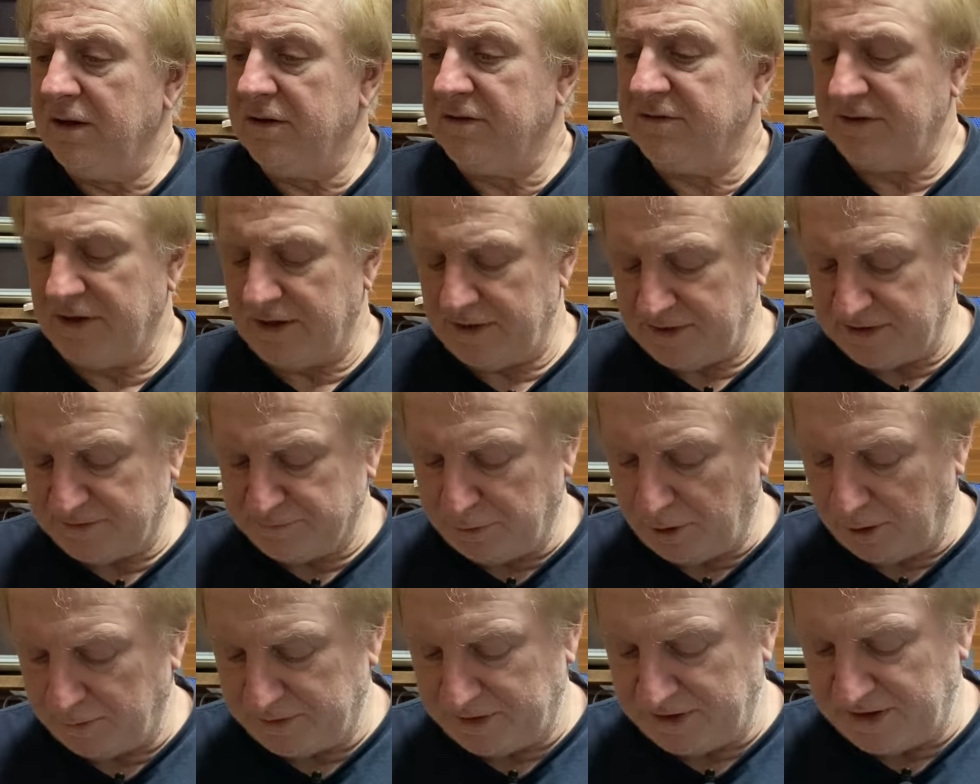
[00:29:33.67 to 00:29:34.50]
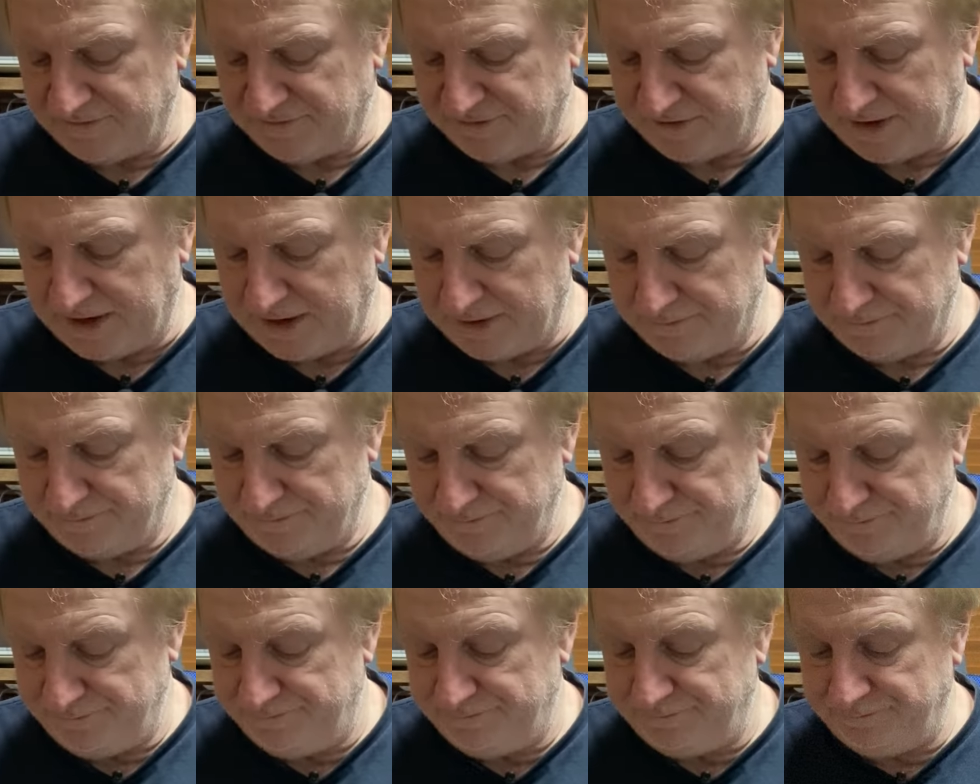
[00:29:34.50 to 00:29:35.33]
So that's probably enough of that.
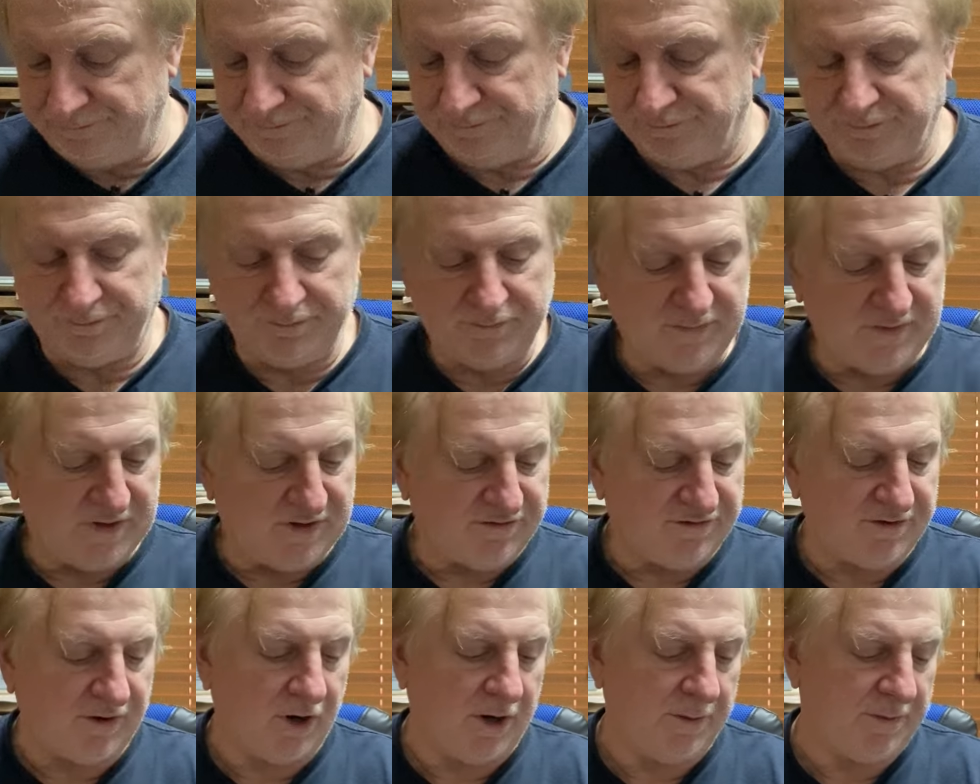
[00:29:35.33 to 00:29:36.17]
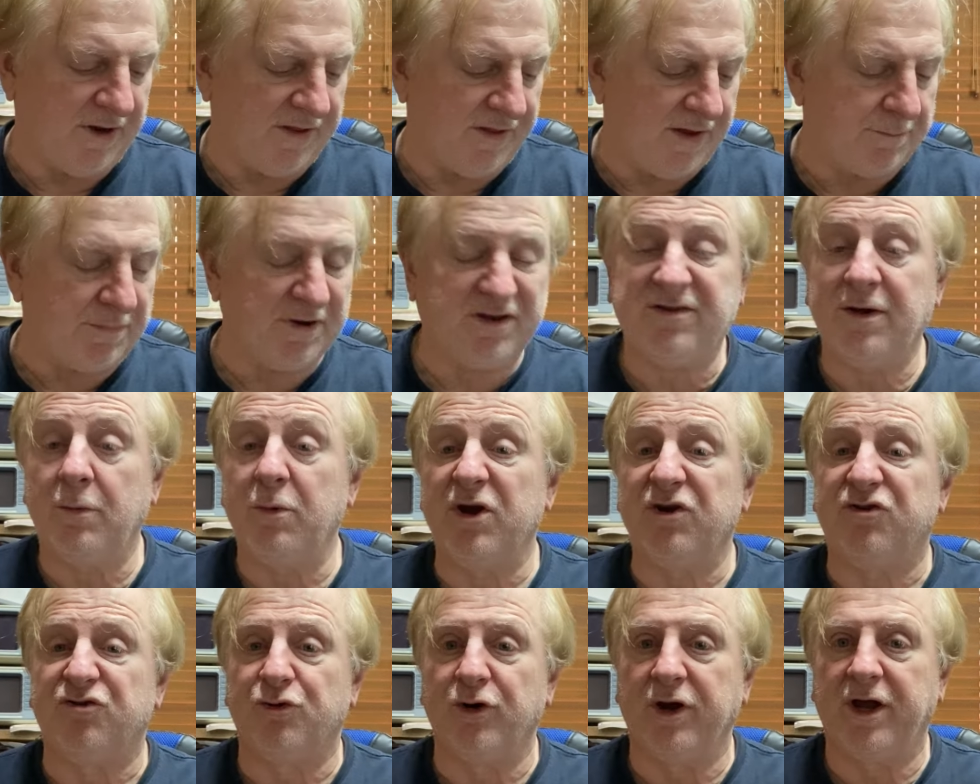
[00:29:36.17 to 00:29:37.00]
Sorry about that, but
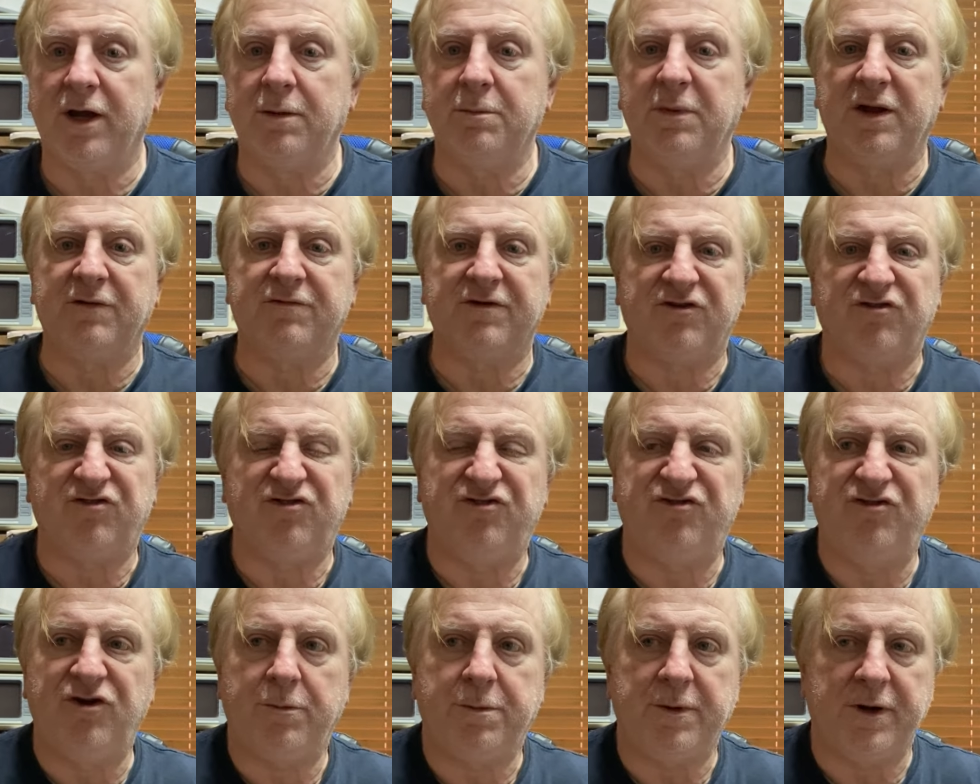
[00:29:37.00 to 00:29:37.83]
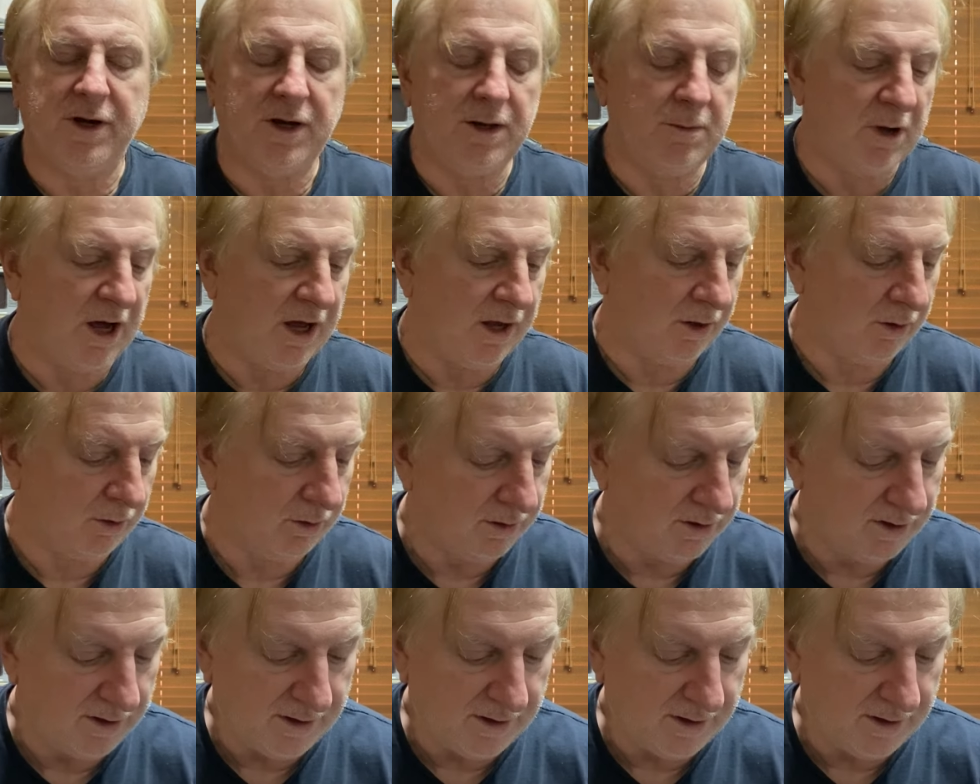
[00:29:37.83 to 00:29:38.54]
someone triggered me with a stupid email.